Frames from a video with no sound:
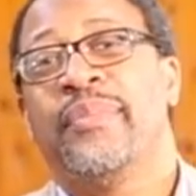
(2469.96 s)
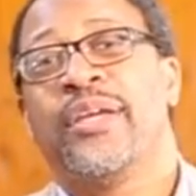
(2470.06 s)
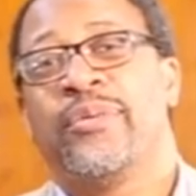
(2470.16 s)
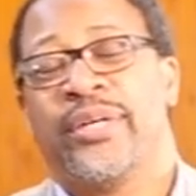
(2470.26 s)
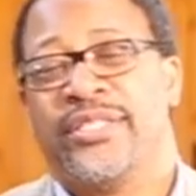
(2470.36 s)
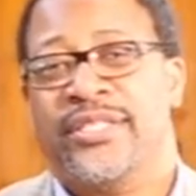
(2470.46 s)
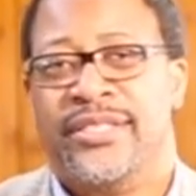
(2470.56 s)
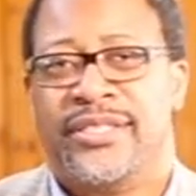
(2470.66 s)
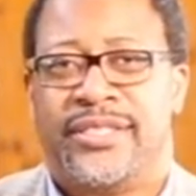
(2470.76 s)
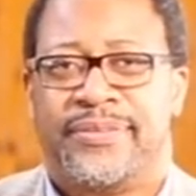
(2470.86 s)
the main question
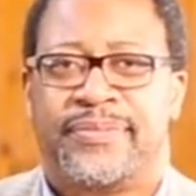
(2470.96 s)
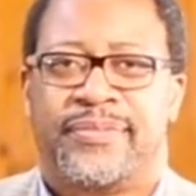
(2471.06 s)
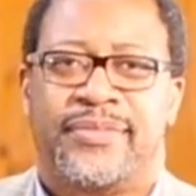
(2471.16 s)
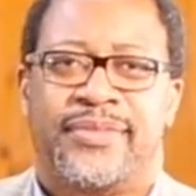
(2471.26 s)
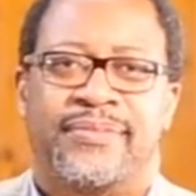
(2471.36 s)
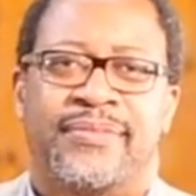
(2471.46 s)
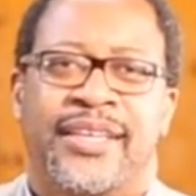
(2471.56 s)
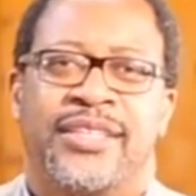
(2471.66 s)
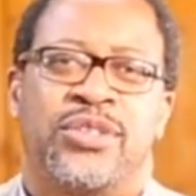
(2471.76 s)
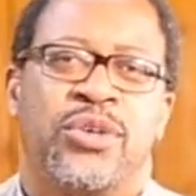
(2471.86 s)
is
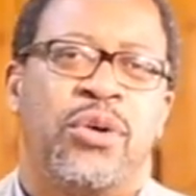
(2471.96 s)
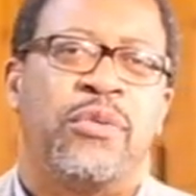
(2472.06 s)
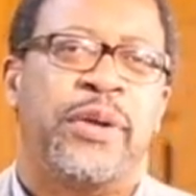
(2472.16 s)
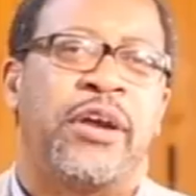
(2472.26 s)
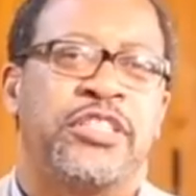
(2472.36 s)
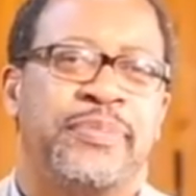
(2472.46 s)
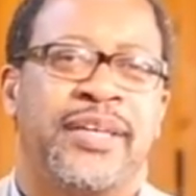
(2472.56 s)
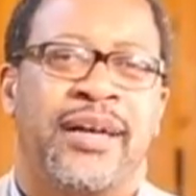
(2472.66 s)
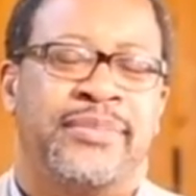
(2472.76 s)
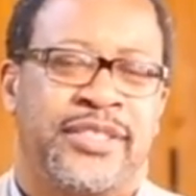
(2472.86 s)
who are we going to
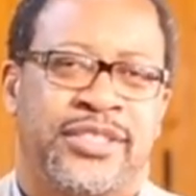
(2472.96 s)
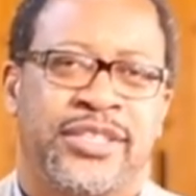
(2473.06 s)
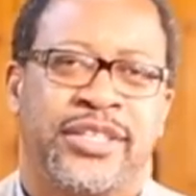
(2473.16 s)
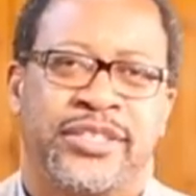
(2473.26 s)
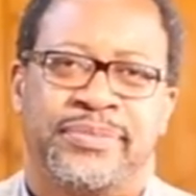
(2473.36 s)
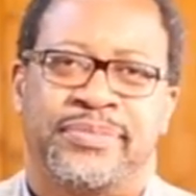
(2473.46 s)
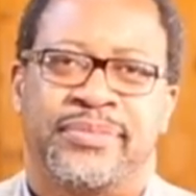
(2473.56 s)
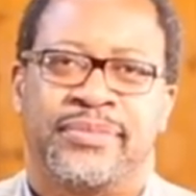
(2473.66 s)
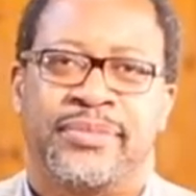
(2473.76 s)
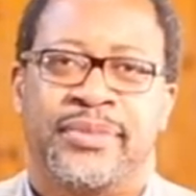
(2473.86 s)
become as a church?
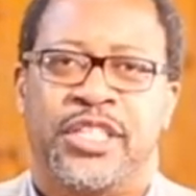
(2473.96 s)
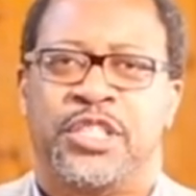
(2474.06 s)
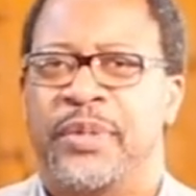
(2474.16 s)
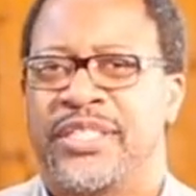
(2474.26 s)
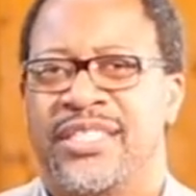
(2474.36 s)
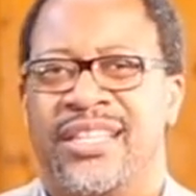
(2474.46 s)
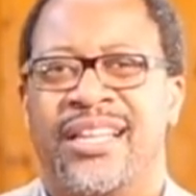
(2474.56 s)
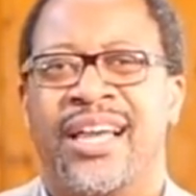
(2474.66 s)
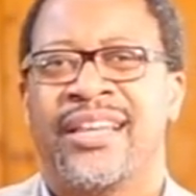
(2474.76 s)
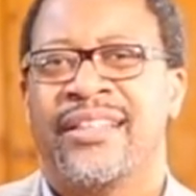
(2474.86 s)
Especially in the
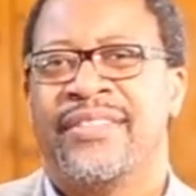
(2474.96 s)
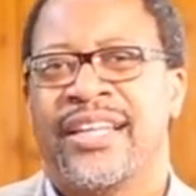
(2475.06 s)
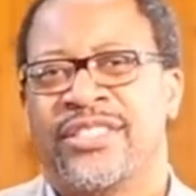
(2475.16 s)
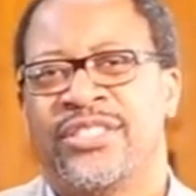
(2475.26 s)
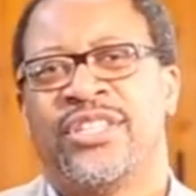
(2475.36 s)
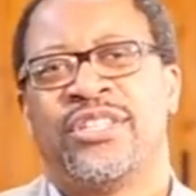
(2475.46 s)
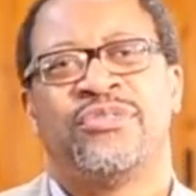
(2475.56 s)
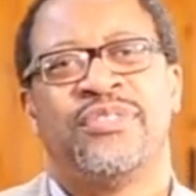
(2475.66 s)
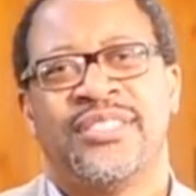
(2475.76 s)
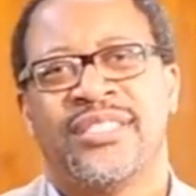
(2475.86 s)
light of that the
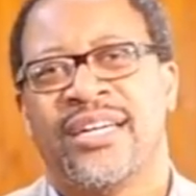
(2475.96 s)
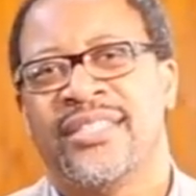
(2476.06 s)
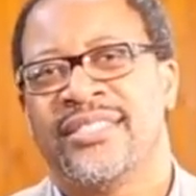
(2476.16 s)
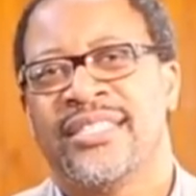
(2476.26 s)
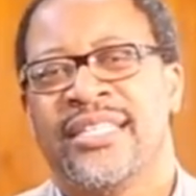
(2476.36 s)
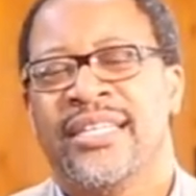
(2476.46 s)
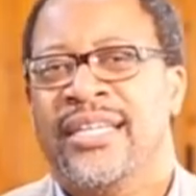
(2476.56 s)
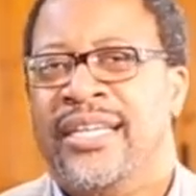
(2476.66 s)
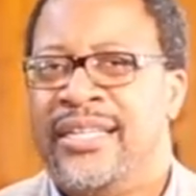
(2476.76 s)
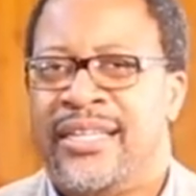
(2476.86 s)
church resides
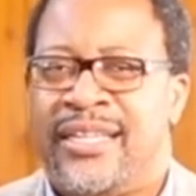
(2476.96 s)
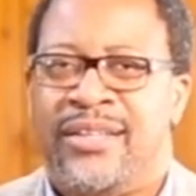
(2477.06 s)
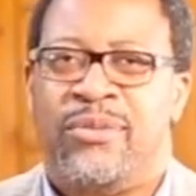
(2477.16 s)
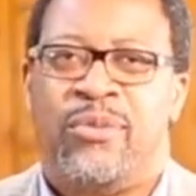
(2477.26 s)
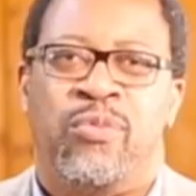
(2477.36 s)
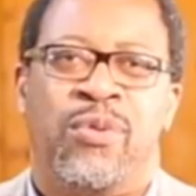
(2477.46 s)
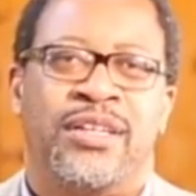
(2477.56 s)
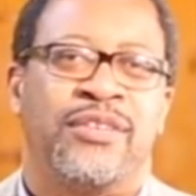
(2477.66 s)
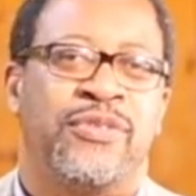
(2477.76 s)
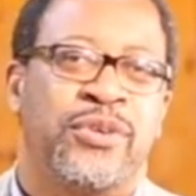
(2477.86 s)
in a
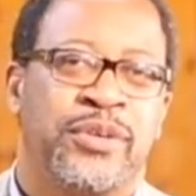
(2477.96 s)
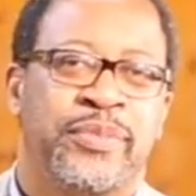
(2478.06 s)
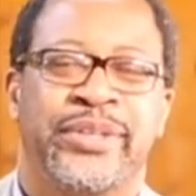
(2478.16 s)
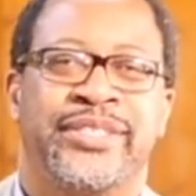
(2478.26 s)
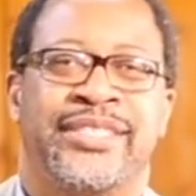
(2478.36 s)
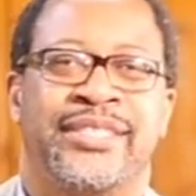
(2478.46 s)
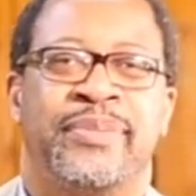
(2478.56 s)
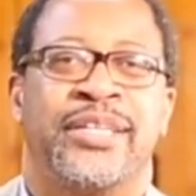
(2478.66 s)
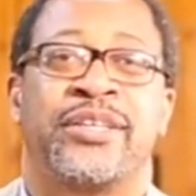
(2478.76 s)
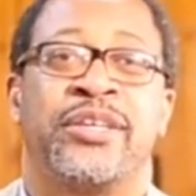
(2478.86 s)
wonderful community,
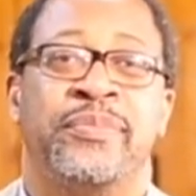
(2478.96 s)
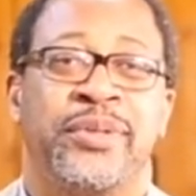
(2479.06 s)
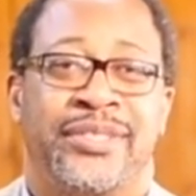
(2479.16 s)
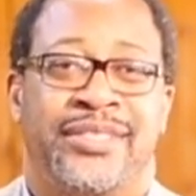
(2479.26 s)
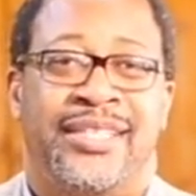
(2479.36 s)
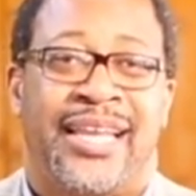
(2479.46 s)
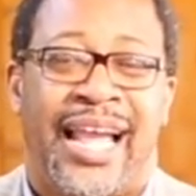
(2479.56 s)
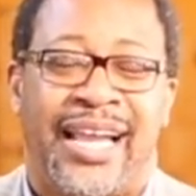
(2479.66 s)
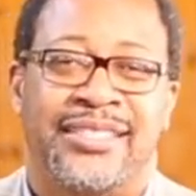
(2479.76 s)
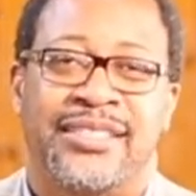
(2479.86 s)
but a community that
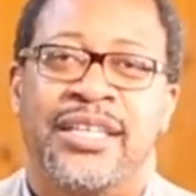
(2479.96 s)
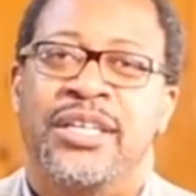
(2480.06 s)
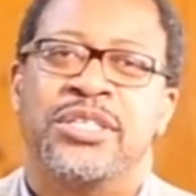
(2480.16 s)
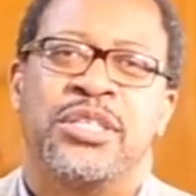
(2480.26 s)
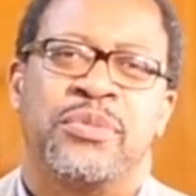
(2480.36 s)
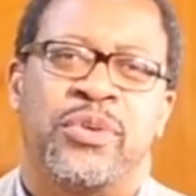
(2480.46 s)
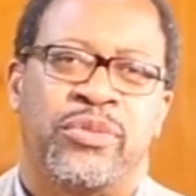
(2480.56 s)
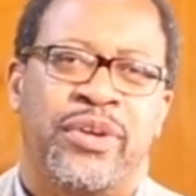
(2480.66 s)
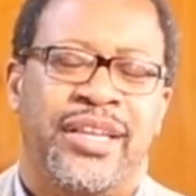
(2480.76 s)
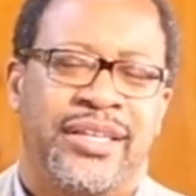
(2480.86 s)
has some
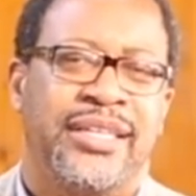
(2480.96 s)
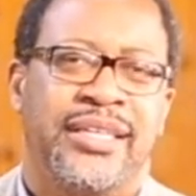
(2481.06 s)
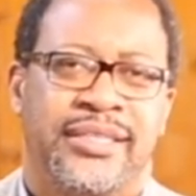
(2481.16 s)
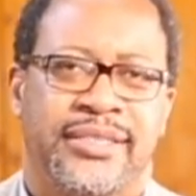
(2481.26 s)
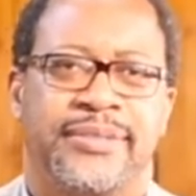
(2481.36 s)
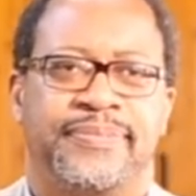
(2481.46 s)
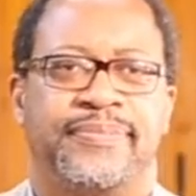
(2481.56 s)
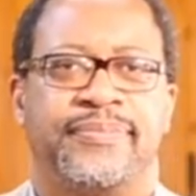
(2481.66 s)
great needs.